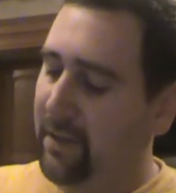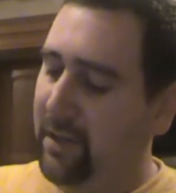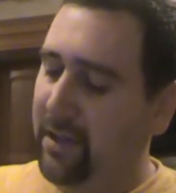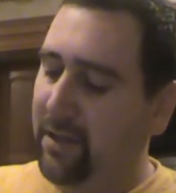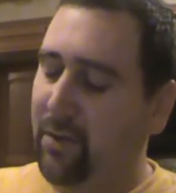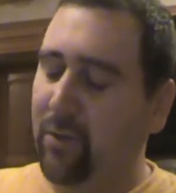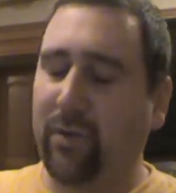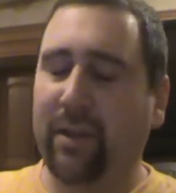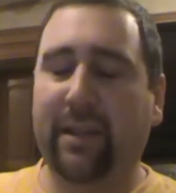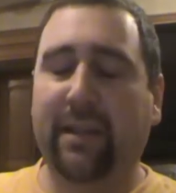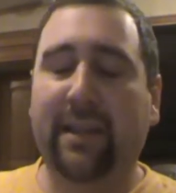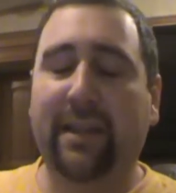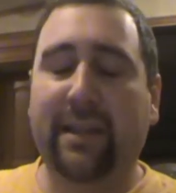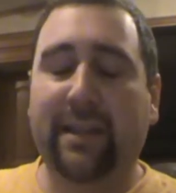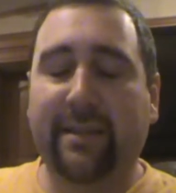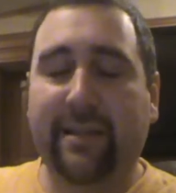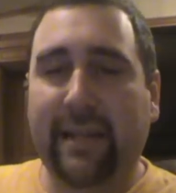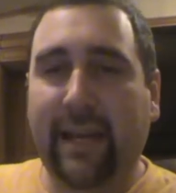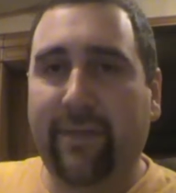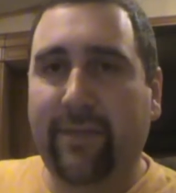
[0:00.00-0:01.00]
The only thing
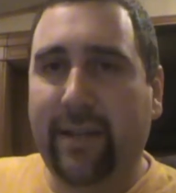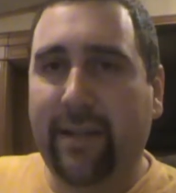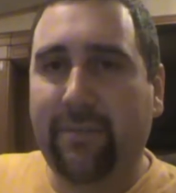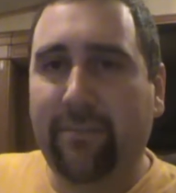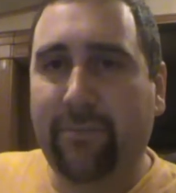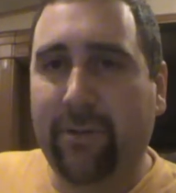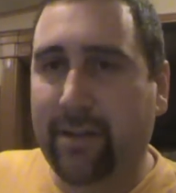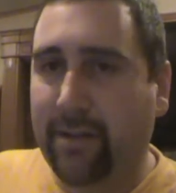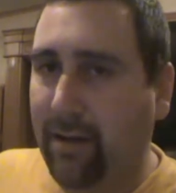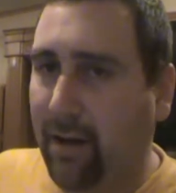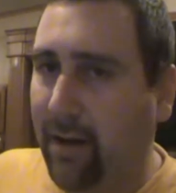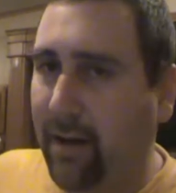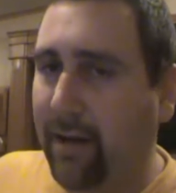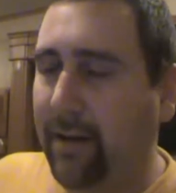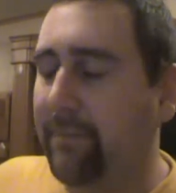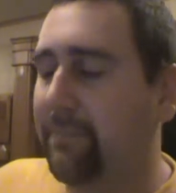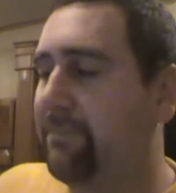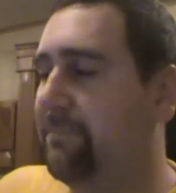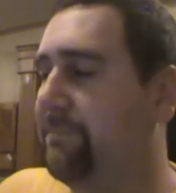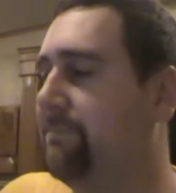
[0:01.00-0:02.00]
that saved it was the
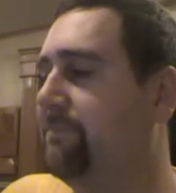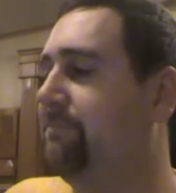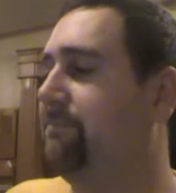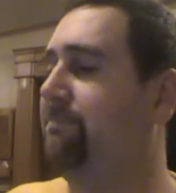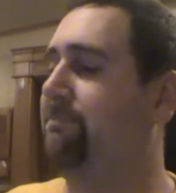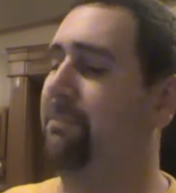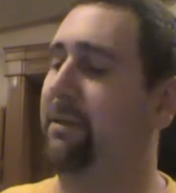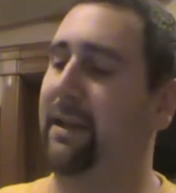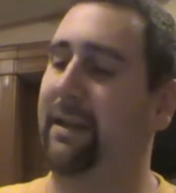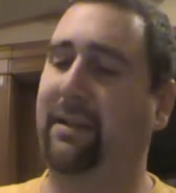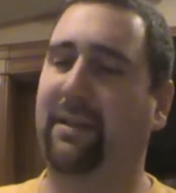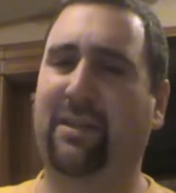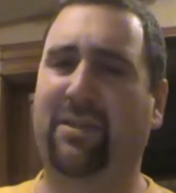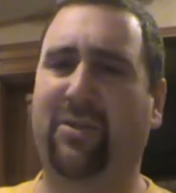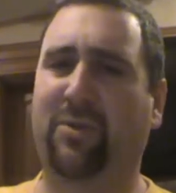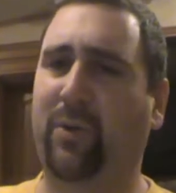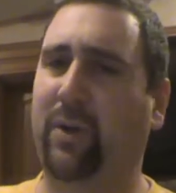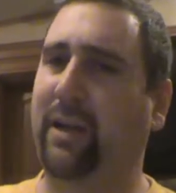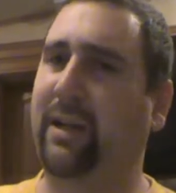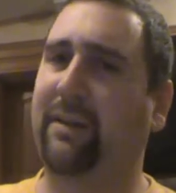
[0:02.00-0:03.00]
art, but the
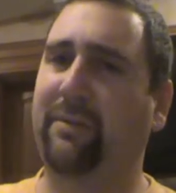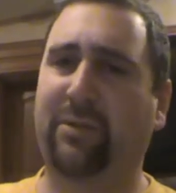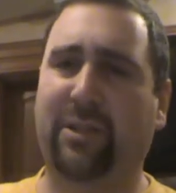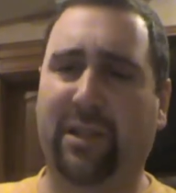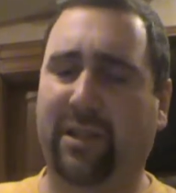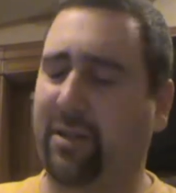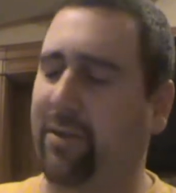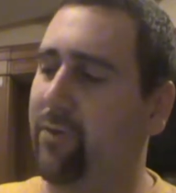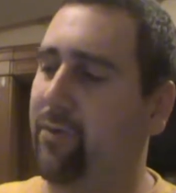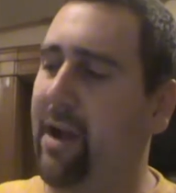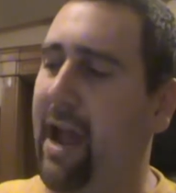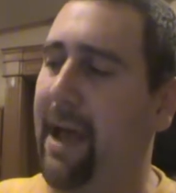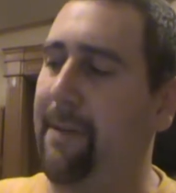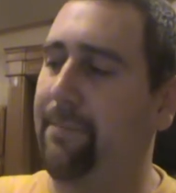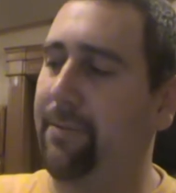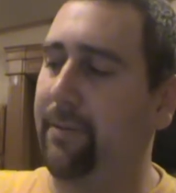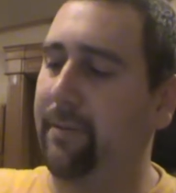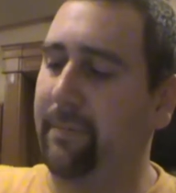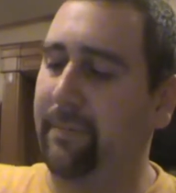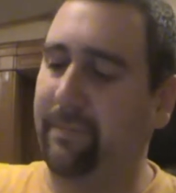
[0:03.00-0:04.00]
story was just crap.
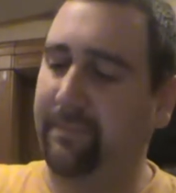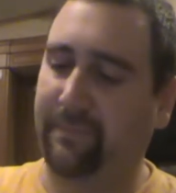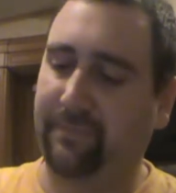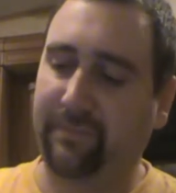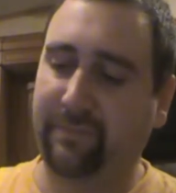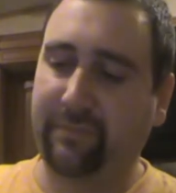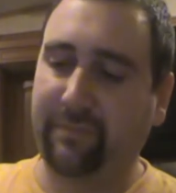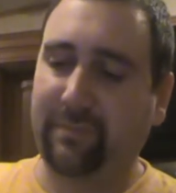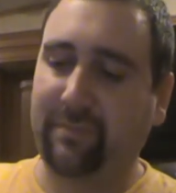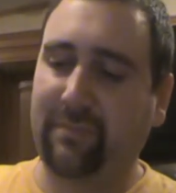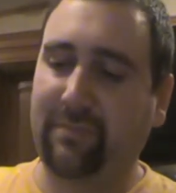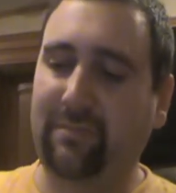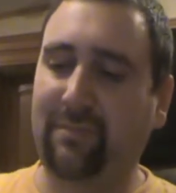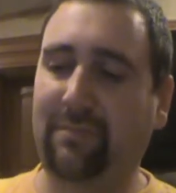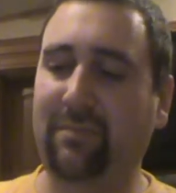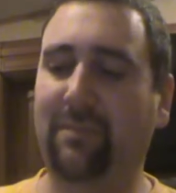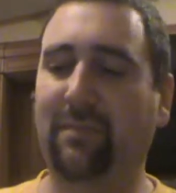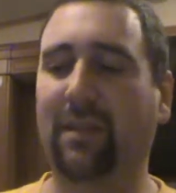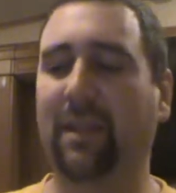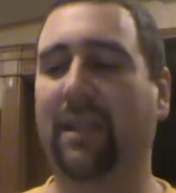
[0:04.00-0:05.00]

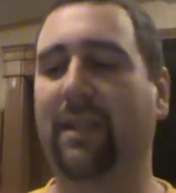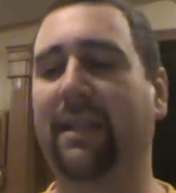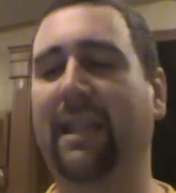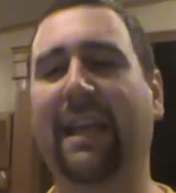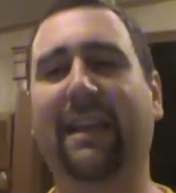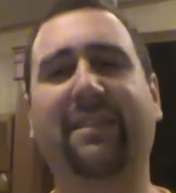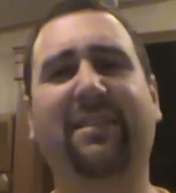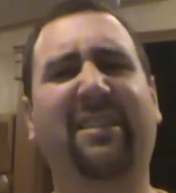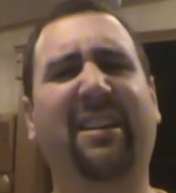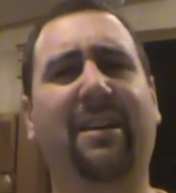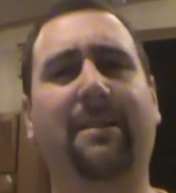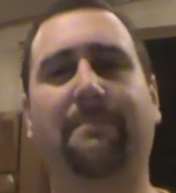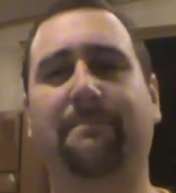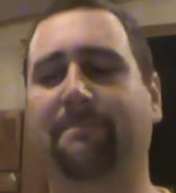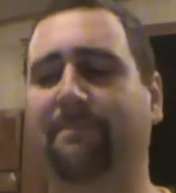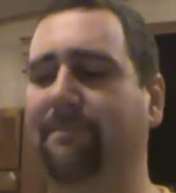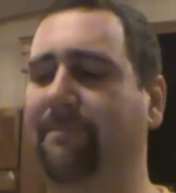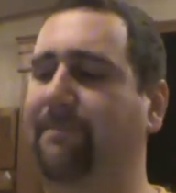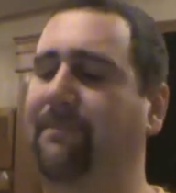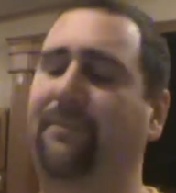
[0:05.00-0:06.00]
Next up,
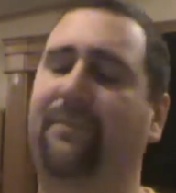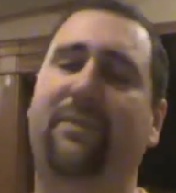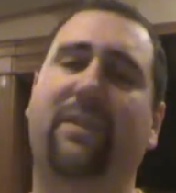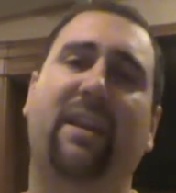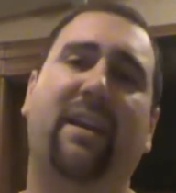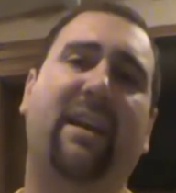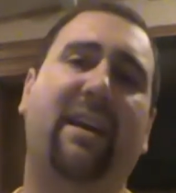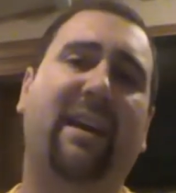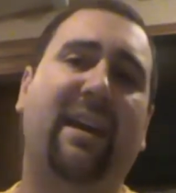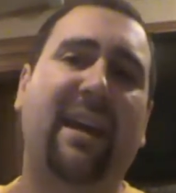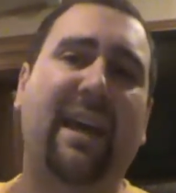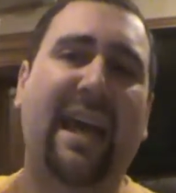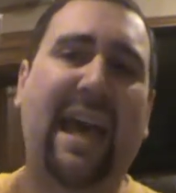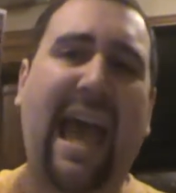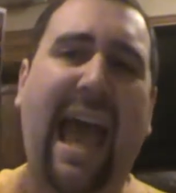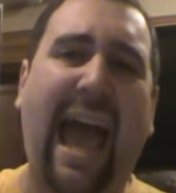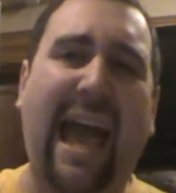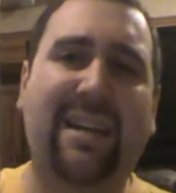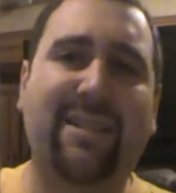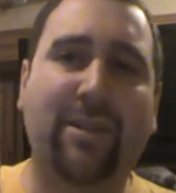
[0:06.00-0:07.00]

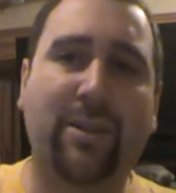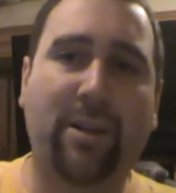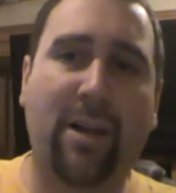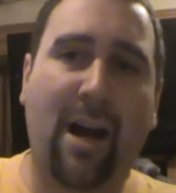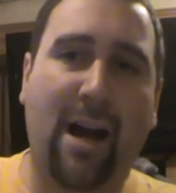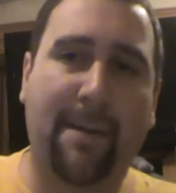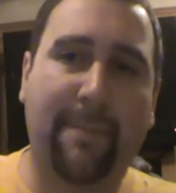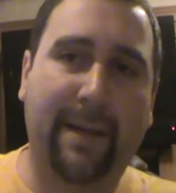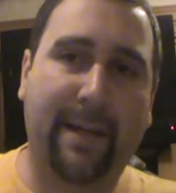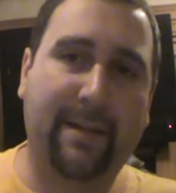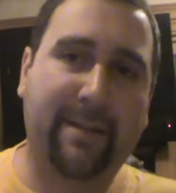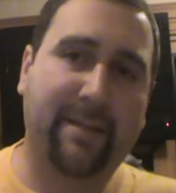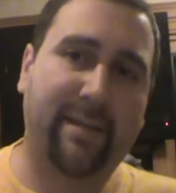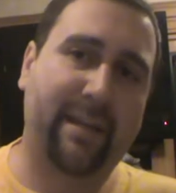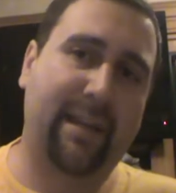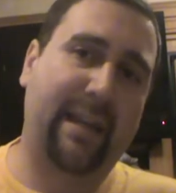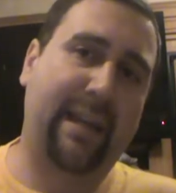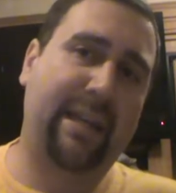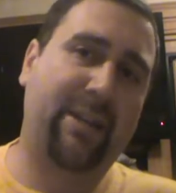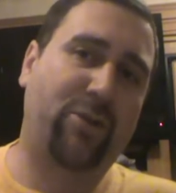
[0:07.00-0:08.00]
Action Comics
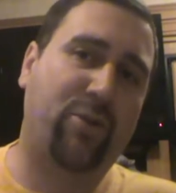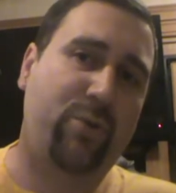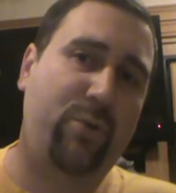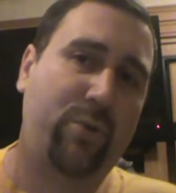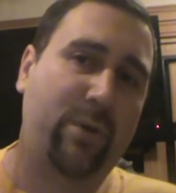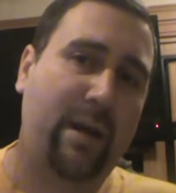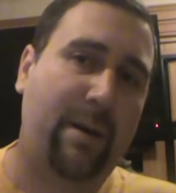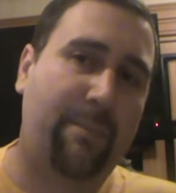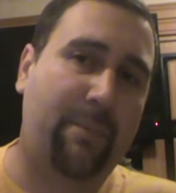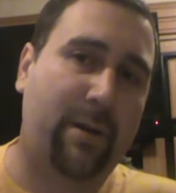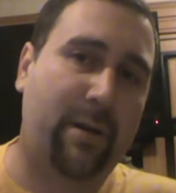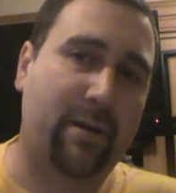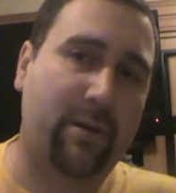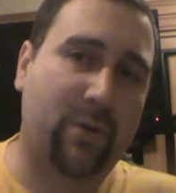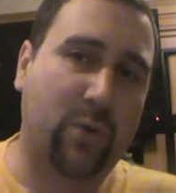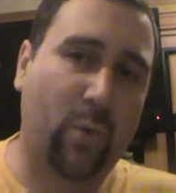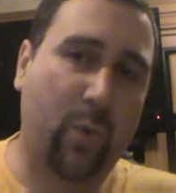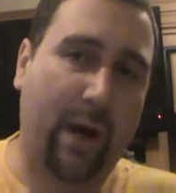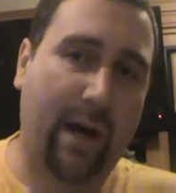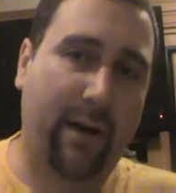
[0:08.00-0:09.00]
issue number
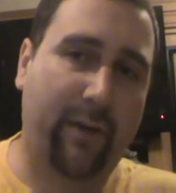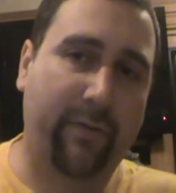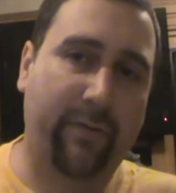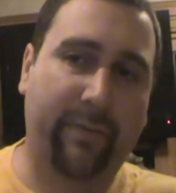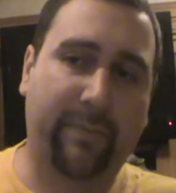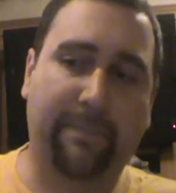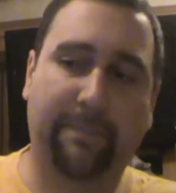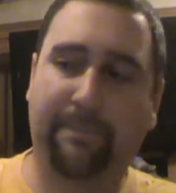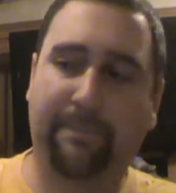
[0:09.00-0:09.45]
12.